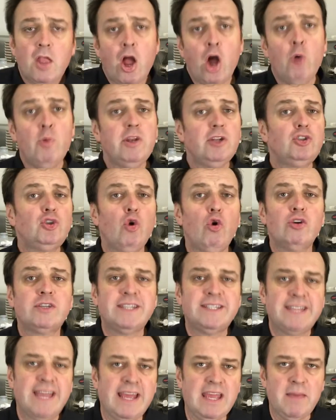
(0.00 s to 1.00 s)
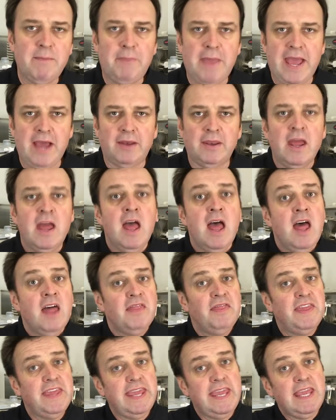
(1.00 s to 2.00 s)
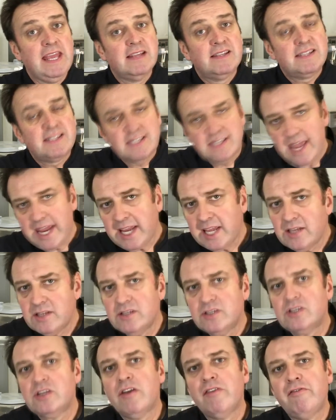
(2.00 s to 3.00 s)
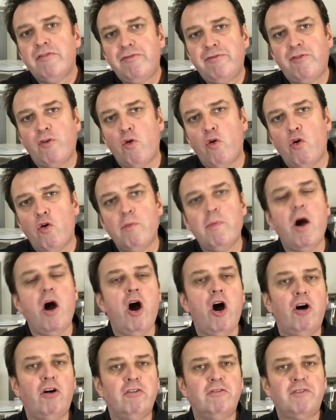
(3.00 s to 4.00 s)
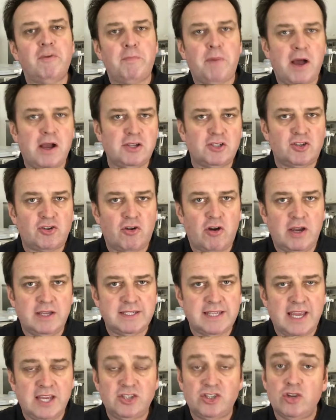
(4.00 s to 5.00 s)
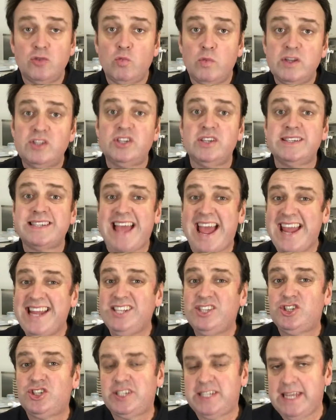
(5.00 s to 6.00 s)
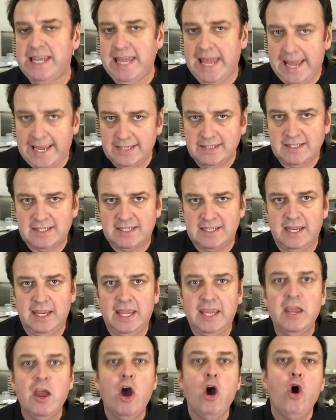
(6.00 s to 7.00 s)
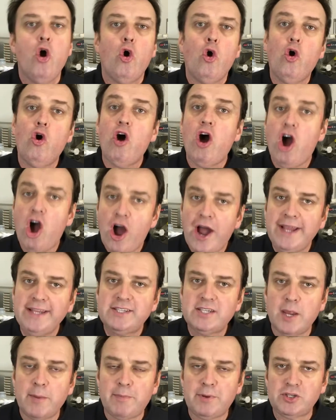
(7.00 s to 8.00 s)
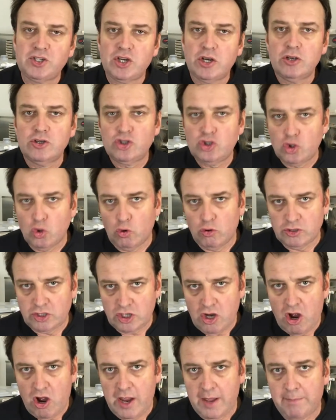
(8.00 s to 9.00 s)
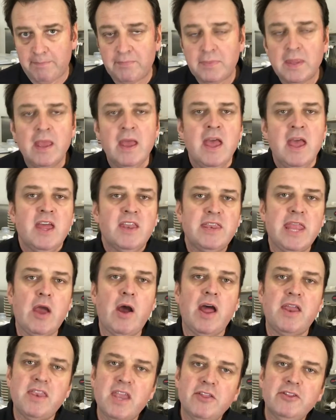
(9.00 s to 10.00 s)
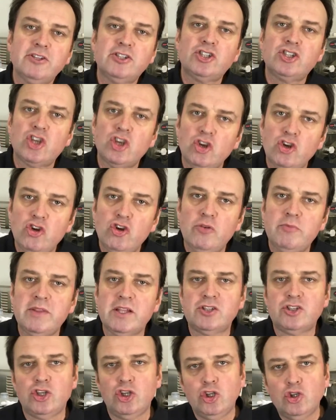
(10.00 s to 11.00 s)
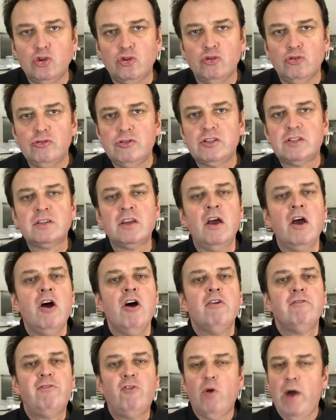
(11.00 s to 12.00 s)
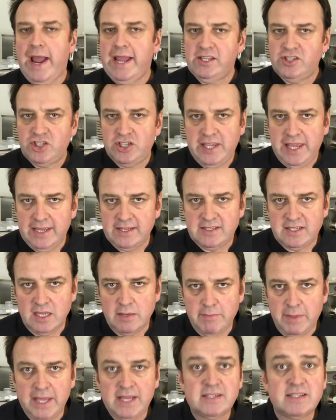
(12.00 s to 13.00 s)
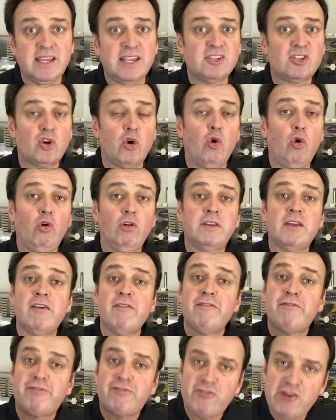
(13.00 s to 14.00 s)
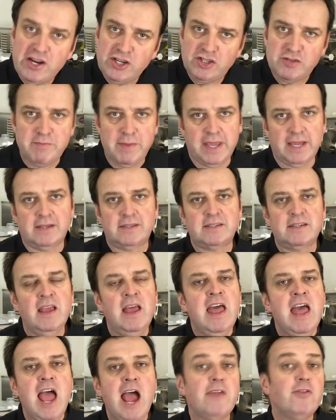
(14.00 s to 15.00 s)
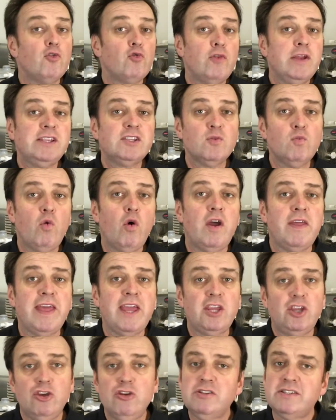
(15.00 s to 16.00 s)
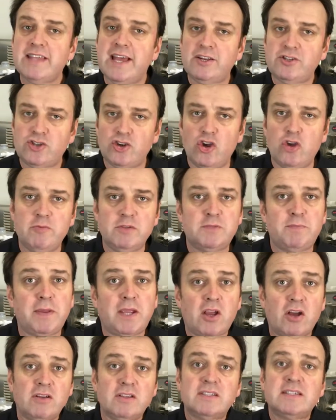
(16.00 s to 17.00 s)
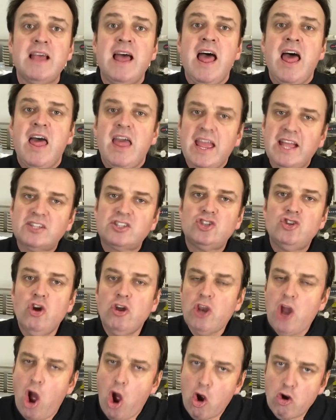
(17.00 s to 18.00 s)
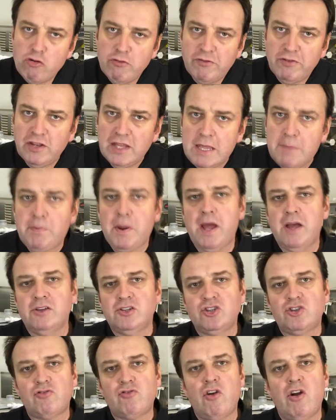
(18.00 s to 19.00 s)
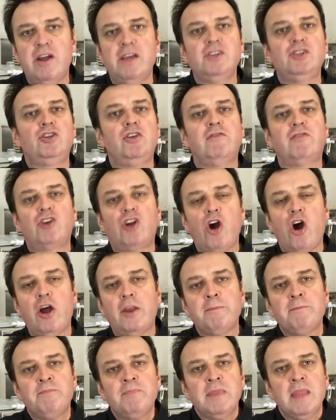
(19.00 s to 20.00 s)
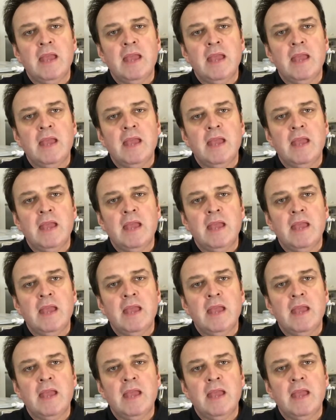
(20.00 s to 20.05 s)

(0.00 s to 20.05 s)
I want to talk today about the second form of pasteurization, which is HTST, or high temperature, short time. Now, another term that's used for HTST mix is called fresh mix. And the reason why they use that term is because it's not overly pasteurized. You've got